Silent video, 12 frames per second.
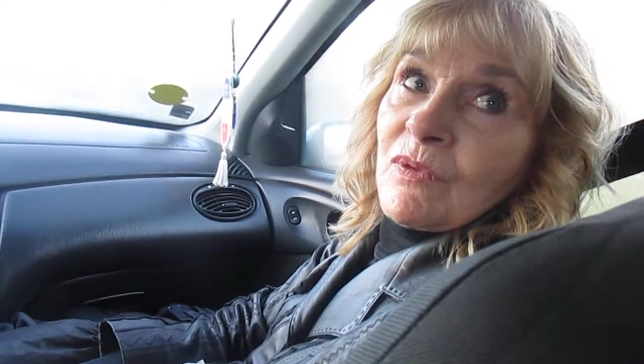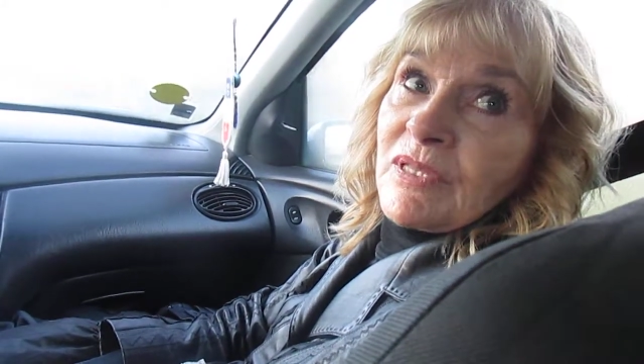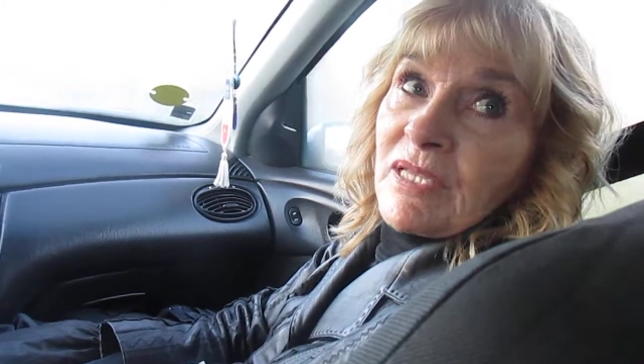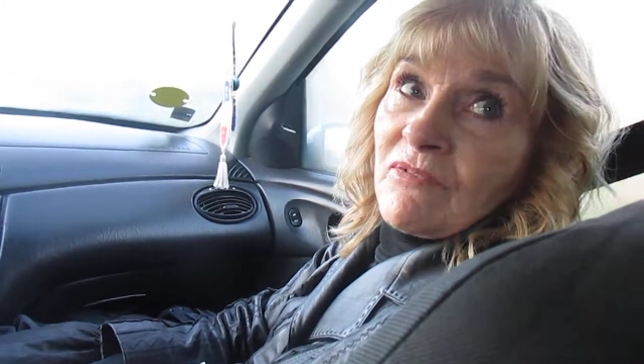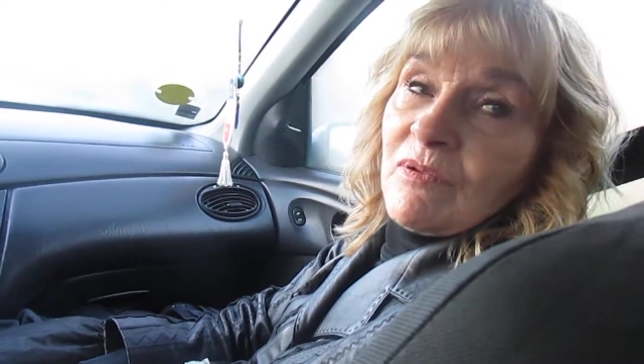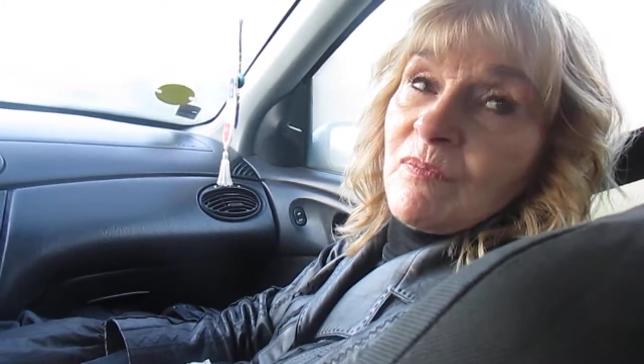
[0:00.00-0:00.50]

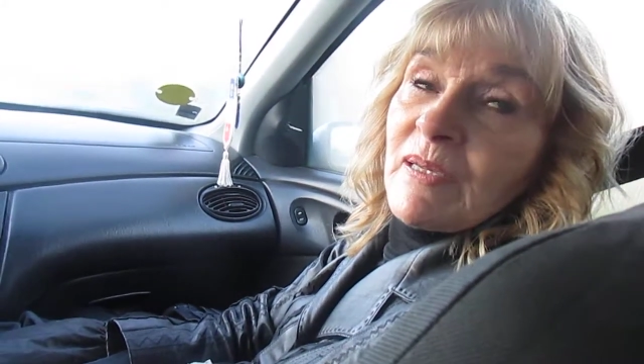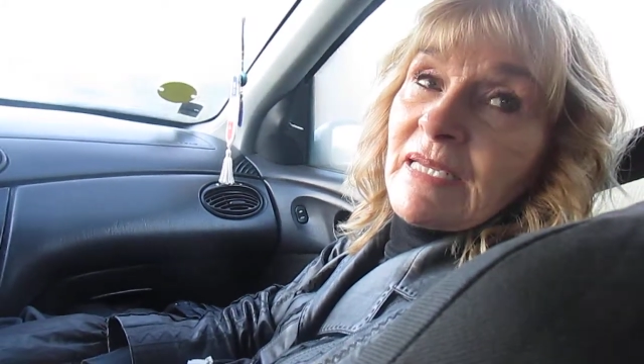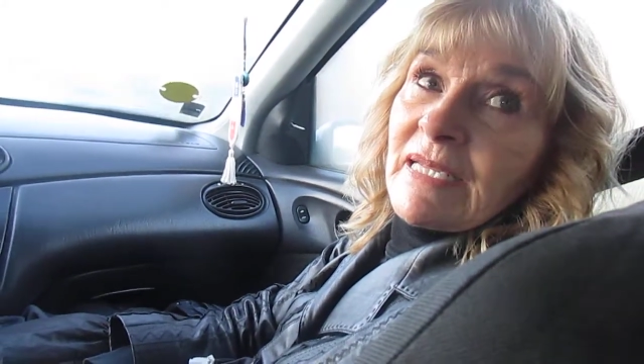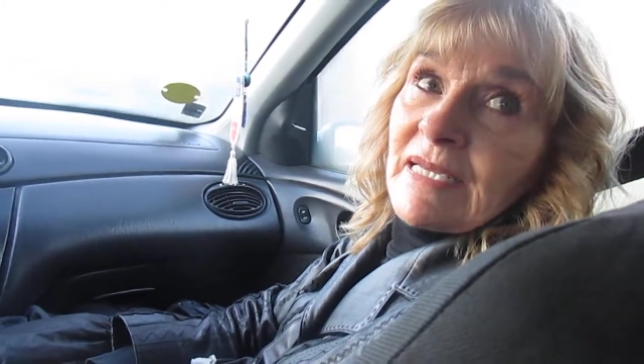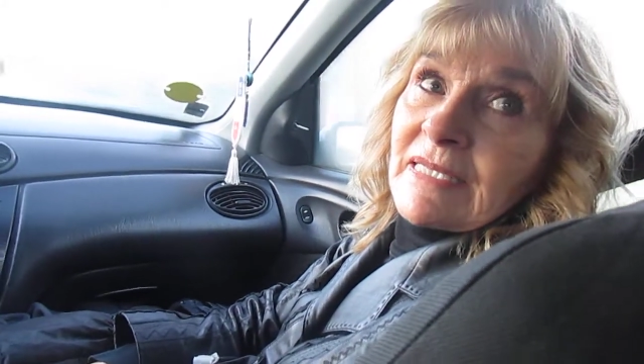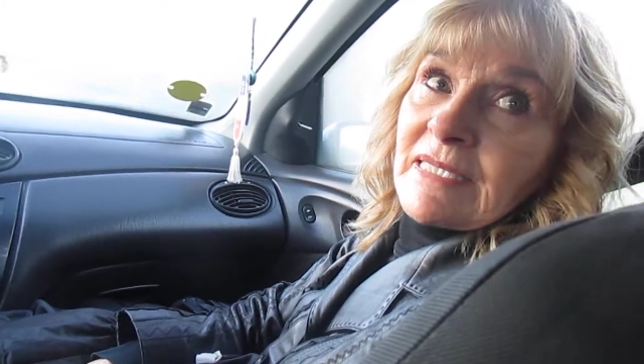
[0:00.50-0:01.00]
with
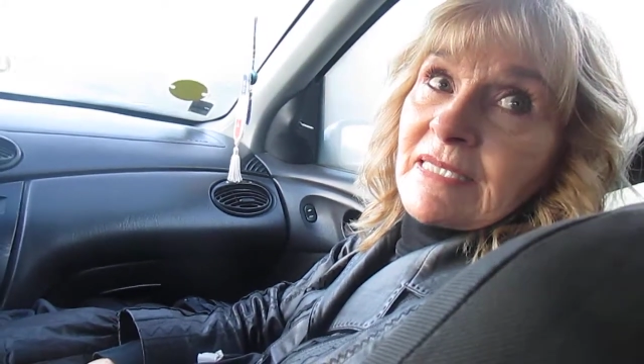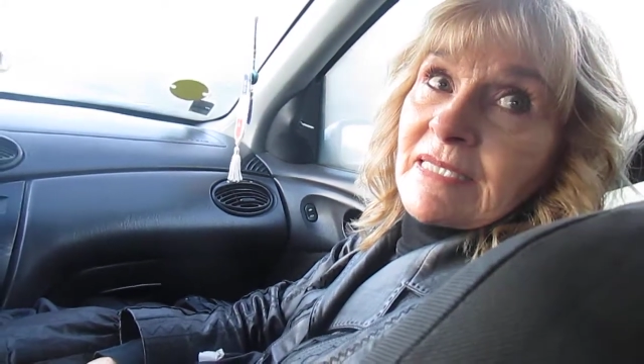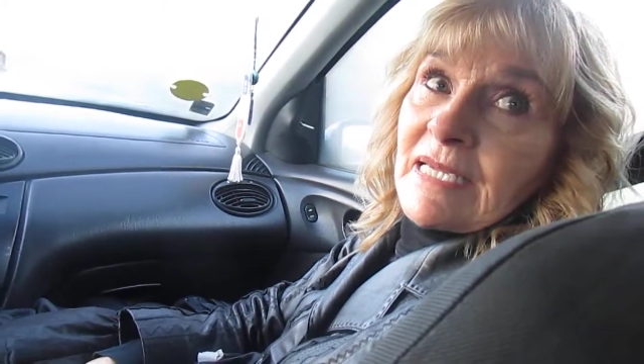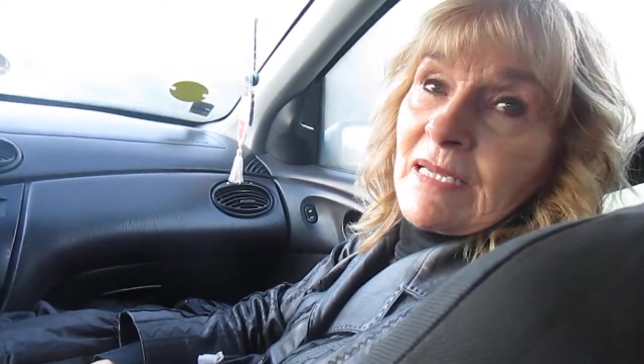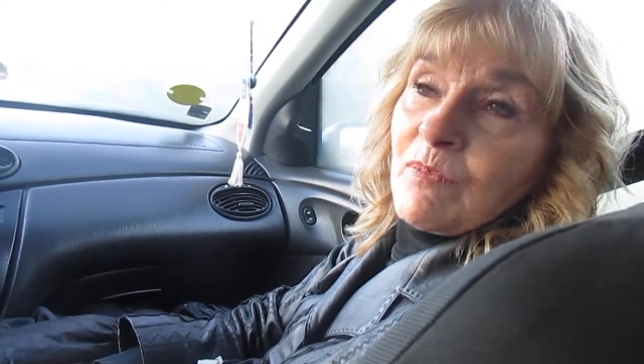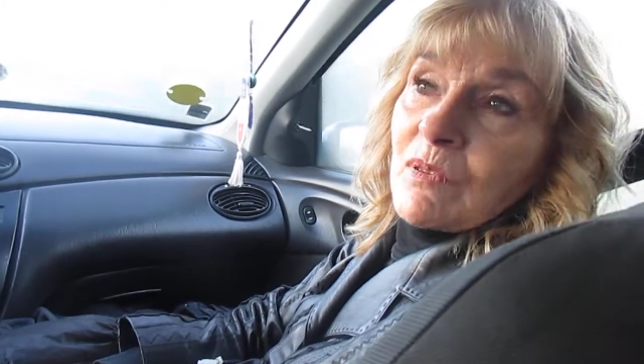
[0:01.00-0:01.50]
everybody at the
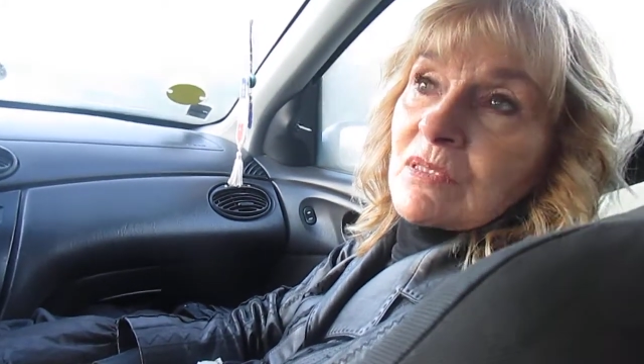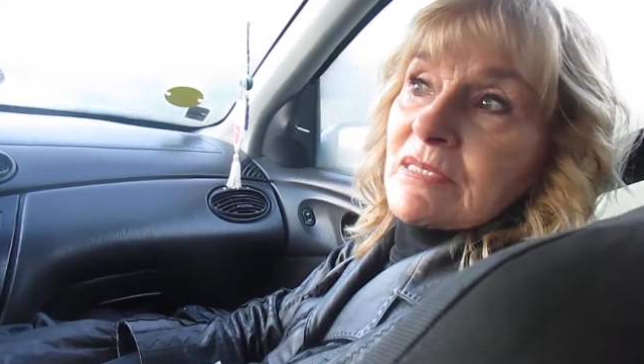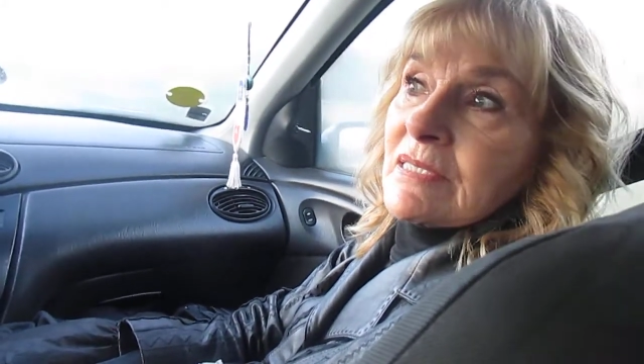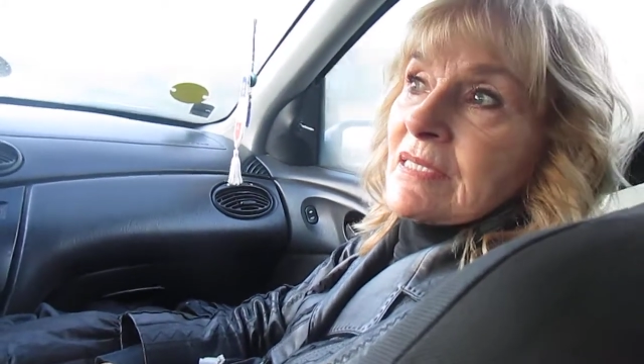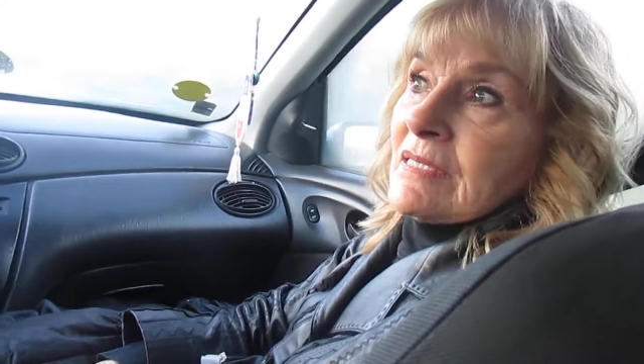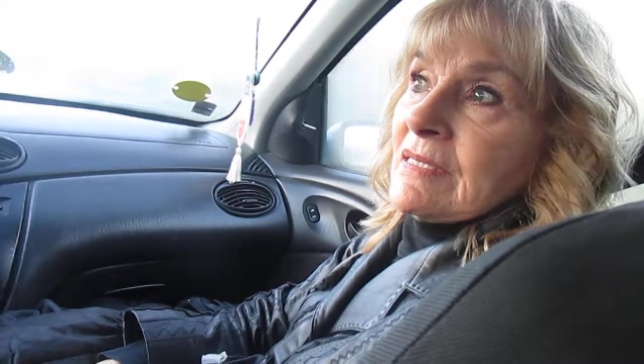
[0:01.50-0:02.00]

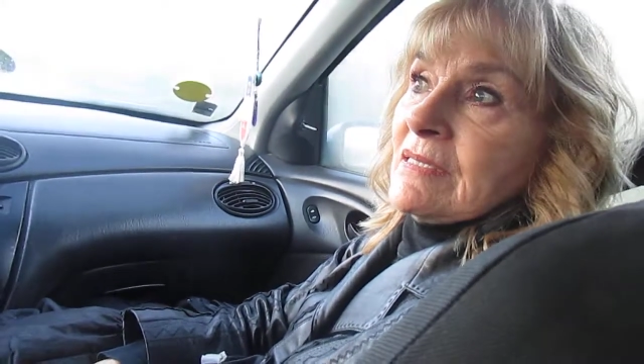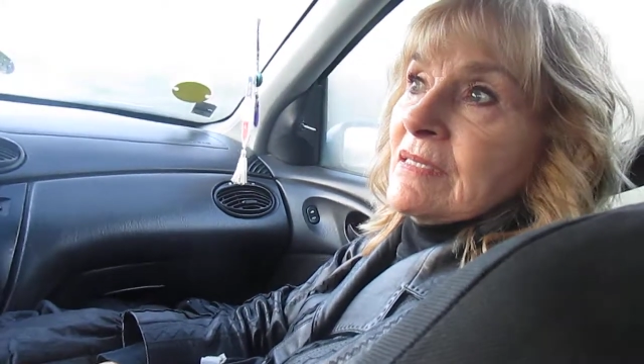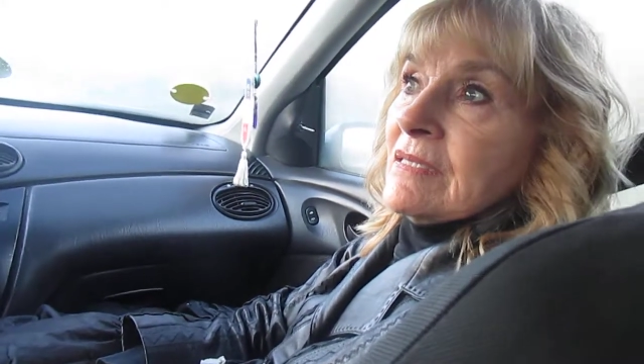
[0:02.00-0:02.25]
tables and